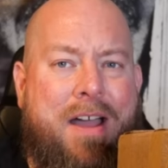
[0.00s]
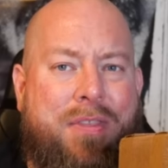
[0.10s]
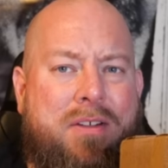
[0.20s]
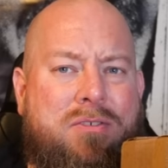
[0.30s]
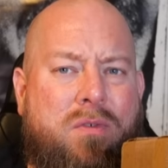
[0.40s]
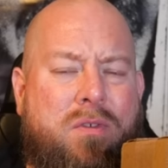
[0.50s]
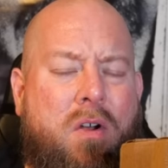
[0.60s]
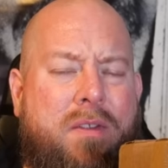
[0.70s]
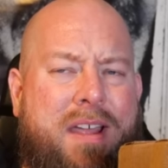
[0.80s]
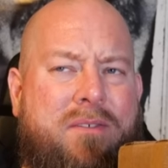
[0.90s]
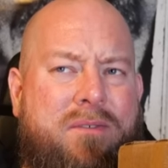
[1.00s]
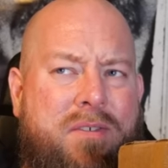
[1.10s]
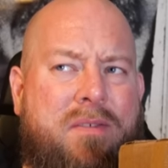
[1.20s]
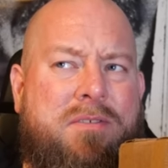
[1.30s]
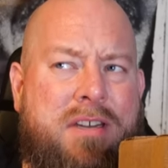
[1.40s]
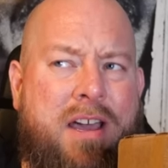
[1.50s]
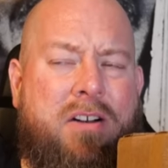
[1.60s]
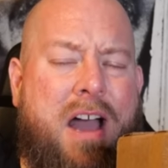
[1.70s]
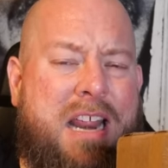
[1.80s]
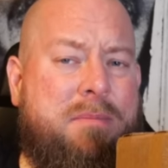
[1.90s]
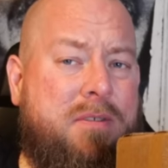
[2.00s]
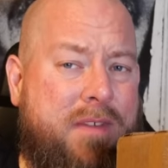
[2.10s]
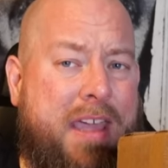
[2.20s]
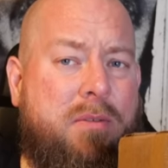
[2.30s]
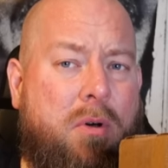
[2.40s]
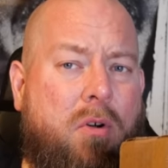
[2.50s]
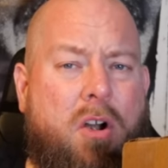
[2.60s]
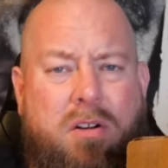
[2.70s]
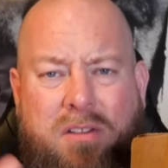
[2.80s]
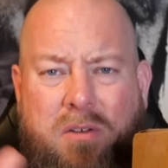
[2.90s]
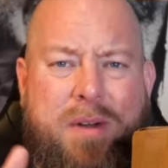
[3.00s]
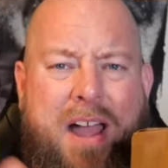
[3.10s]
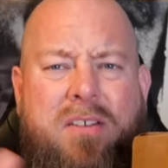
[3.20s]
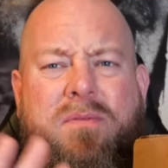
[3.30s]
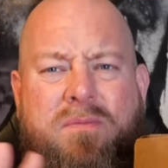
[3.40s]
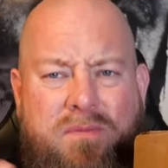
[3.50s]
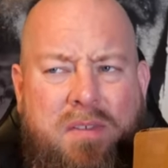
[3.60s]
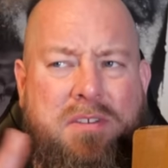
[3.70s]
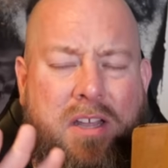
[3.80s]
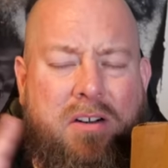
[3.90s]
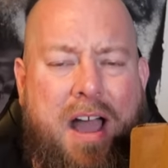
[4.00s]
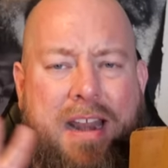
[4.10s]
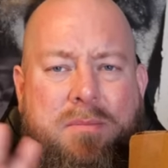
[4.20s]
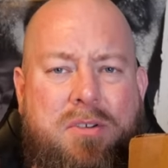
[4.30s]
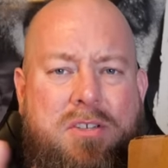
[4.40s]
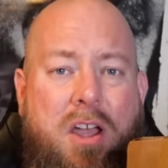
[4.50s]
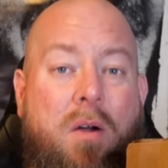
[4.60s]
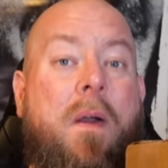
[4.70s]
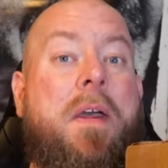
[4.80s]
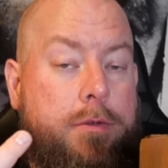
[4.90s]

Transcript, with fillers: I think there's over, over like 1,500 items available or around 1,500 items or so.